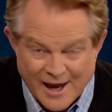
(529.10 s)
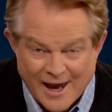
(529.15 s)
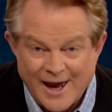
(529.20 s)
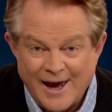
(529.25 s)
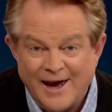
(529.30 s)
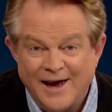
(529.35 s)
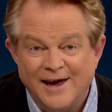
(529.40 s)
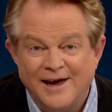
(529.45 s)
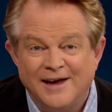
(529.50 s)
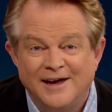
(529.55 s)

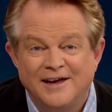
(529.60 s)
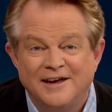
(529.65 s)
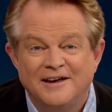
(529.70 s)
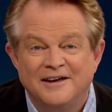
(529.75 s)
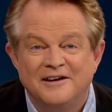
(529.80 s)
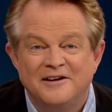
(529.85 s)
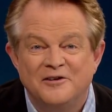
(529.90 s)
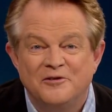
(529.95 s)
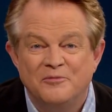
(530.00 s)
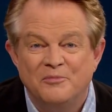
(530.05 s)

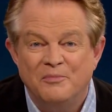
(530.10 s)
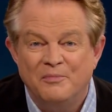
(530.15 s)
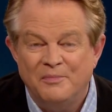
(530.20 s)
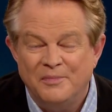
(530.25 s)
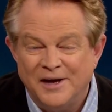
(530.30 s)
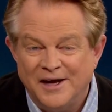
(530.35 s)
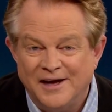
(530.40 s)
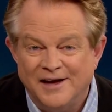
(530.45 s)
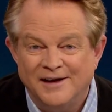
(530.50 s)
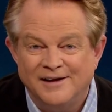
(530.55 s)

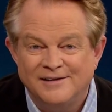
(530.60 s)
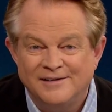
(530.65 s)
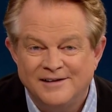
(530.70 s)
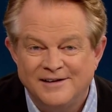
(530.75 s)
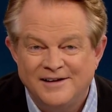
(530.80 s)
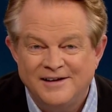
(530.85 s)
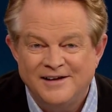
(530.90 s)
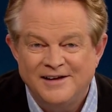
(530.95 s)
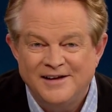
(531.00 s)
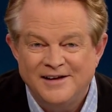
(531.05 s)
Amen.
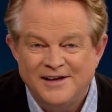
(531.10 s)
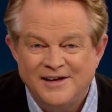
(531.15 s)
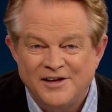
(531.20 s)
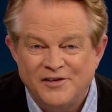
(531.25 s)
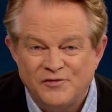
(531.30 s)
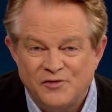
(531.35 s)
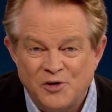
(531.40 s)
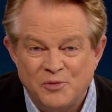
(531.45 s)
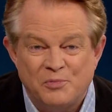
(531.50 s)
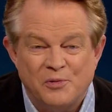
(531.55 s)

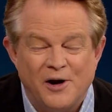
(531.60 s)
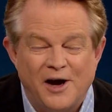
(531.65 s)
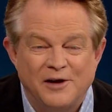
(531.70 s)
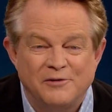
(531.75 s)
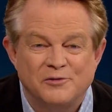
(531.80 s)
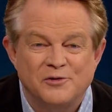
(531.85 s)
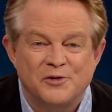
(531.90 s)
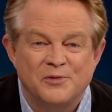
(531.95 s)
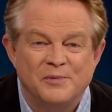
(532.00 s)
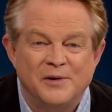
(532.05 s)
If you
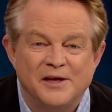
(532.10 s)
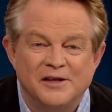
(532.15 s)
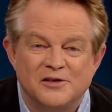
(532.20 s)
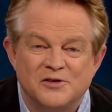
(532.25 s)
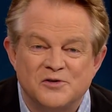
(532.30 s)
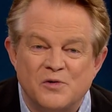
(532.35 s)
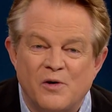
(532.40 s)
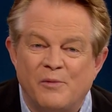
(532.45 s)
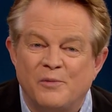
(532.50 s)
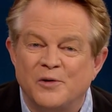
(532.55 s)
prayed with me,
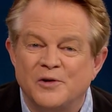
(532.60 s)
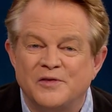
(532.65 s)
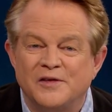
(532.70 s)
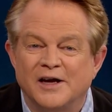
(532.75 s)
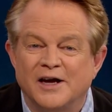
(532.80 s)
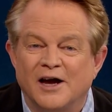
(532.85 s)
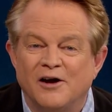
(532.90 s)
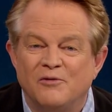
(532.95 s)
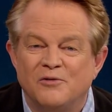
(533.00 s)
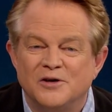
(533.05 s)
there's one more
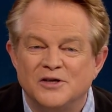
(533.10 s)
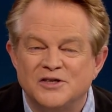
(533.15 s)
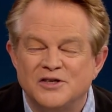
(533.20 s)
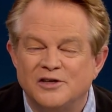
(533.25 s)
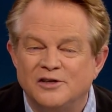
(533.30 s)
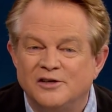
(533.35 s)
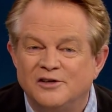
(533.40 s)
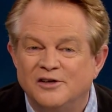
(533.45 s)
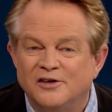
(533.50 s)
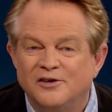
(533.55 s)
thing I want you
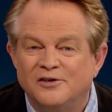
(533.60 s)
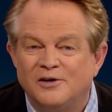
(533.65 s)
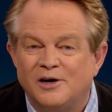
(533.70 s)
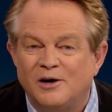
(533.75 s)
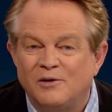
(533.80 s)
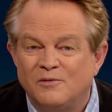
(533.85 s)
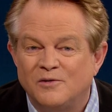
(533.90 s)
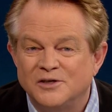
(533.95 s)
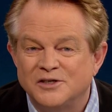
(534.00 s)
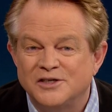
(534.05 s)
to do.
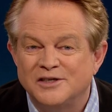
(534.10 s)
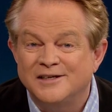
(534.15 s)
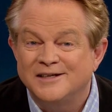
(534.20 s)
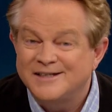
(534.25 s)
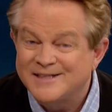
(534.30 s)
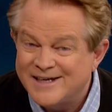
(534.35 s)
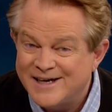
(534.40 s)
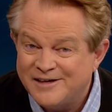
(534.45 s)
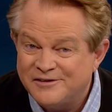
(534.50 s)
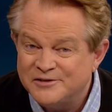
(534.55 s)
I want you to
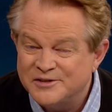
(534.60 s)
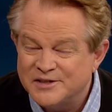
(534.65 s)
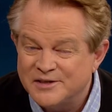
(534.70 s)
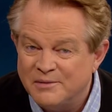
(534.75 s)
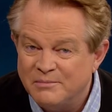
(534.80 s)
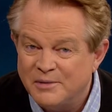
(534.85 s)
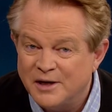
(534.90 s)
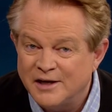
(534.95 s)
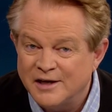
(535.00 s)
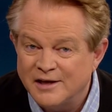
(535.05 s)
tell
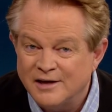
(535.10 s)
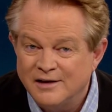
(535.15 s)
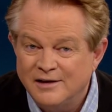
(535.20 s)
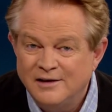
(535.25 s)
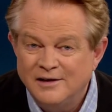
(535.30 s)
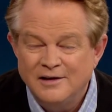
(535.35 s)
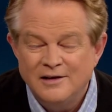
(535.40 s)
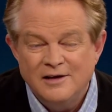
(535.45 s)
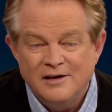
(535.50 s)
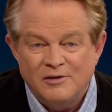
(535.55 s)
somebody. The
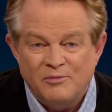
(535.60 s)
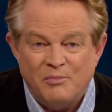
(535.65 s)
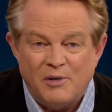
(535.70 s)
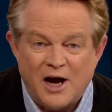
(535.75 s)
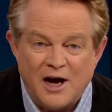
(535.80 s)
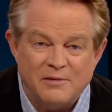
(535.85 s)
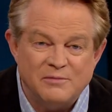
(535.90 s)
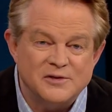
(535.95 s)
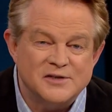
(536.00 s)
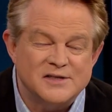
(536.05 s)

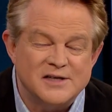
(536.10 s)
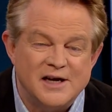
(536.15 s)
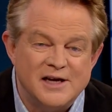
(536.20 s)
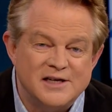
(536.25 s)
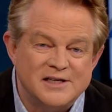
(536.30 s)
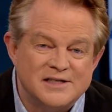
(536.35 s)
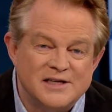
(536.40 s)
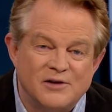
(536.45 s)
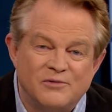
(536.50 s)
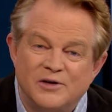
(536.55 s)
Bible
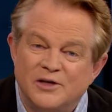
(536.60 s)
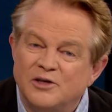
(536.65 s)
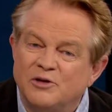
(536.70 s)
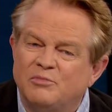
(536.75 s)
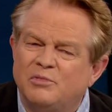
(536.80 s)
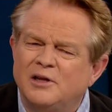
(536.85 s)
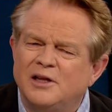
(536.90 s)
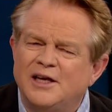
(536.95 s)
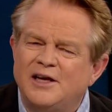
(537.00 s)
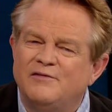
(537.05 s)
says that when you
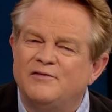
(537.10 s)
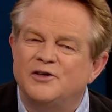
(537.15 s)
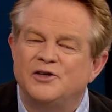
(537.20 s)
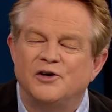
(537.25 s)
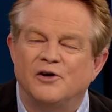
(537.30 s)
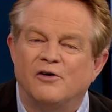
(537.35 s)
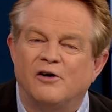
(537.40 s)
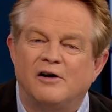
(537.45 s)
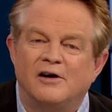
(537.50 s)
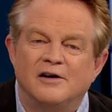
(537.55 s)
believe in
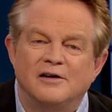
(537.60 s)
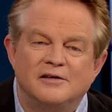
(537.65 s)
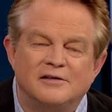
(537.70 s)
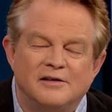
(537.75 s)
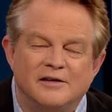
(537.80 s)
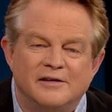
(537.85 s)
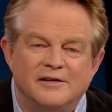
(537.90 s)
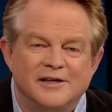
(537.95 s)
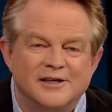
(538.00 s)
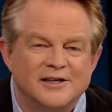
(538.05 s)
your heart
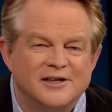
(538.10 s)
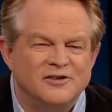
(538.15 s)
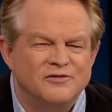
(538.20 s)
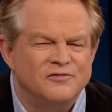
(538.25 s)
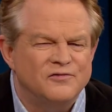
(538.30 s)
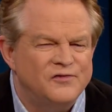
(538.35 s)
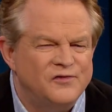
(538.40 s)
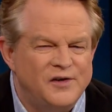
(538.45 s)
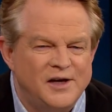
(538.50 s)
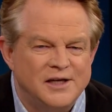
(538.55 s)
and then
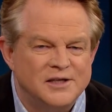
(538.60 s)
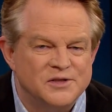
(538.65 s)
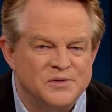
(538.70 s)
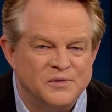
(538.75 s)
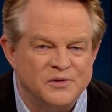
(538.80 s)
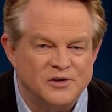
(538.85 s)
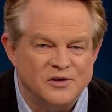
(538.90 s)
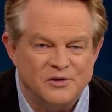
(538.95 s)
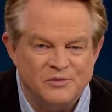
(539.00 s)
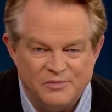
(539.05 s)
confess
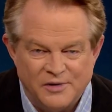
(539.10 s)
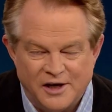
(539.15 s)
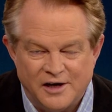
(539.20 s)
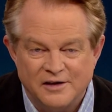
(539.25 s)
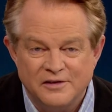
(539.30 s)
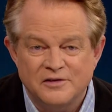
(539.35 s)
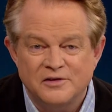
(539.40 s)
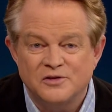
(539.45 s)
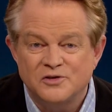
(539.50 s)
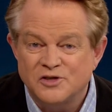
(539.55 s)
with your
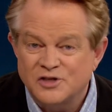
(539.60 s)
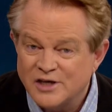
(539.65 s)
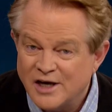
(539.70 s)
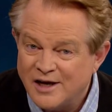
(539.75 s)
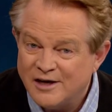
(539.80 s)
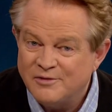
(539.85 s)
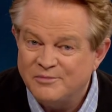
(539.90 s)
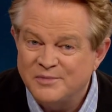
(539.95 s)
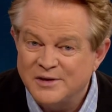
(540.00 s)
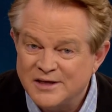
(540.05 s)
mouth, you
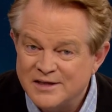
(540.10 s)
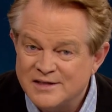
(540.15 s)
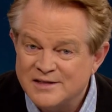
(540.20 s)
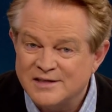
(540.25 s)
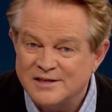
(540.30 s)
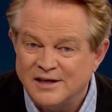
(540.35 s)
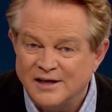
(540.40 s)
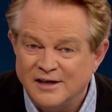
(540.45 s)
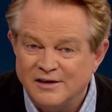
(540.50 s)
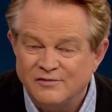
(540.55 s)
shall be
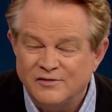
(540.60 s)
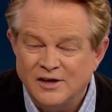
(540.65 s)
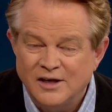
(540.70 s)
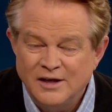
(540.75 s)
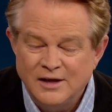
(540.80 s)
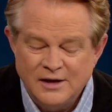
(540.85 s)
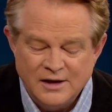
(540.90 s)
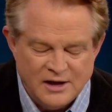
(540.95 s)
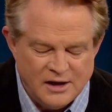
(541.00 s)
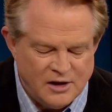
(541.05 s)
saved.
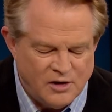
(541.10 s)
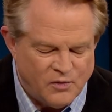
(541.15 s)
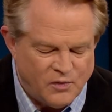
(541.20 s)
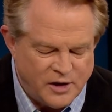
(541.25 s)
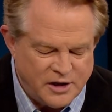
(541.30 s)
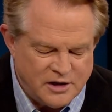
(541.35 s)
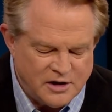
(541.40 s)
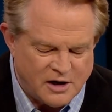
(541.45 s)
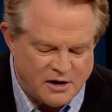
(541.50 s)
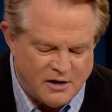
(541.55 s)

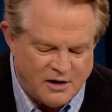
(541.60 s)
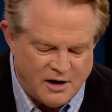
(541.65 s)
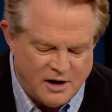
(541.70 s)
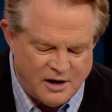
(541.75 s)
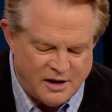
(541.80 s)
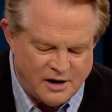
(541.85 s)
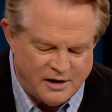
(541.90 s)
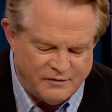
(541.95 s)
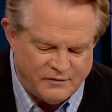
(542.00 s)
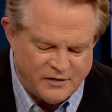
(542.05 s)
When you
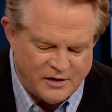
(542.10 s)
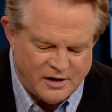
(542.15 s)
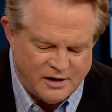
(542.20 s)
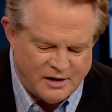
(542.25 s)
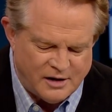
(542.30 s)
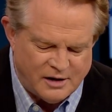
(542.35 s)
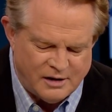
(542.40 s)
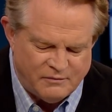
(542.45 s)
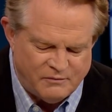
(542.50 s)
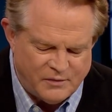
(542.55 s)
call, I've
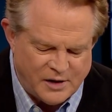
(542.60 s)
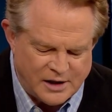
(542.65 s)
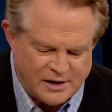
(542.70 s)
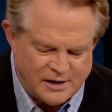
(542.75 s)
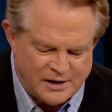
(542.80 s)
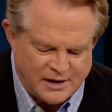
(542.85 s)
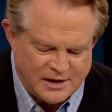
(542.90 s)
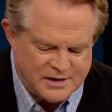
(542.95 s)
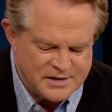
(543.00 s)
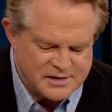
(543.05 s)
uh, made
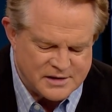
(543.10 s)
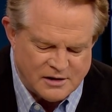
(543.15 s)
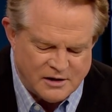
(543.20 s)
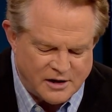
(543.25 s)
it easy.